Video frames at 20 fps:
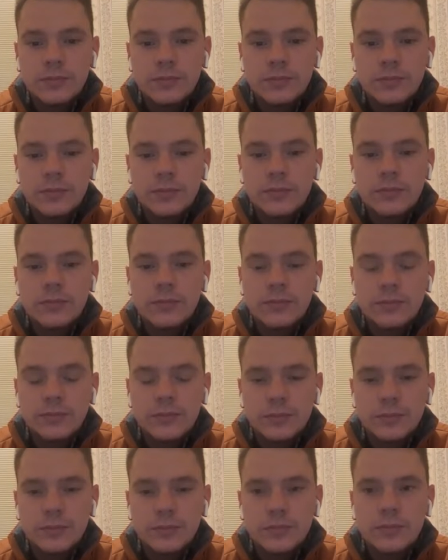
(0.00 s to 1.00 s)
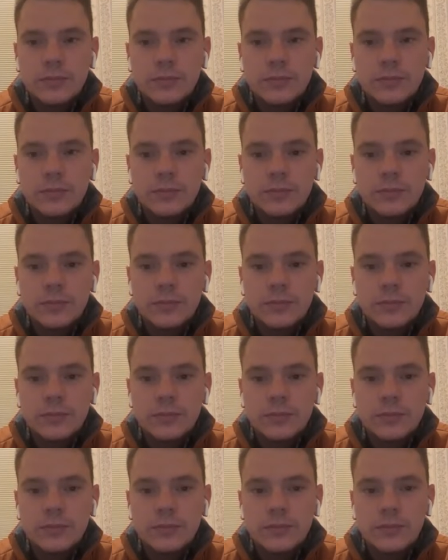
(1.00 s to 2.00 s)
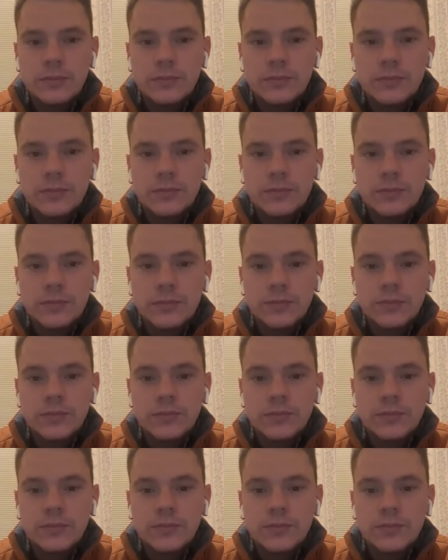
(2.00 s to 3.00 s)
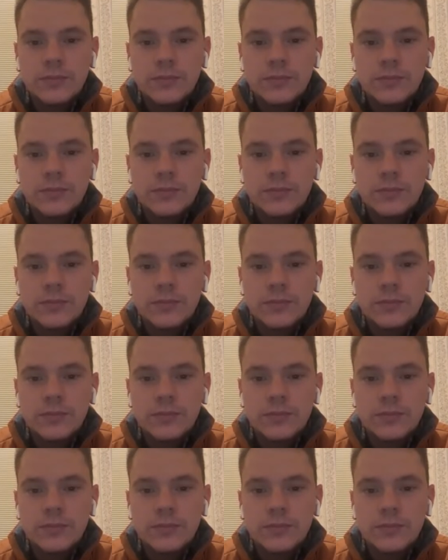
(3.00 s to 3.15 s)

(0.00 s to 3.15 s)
(silent)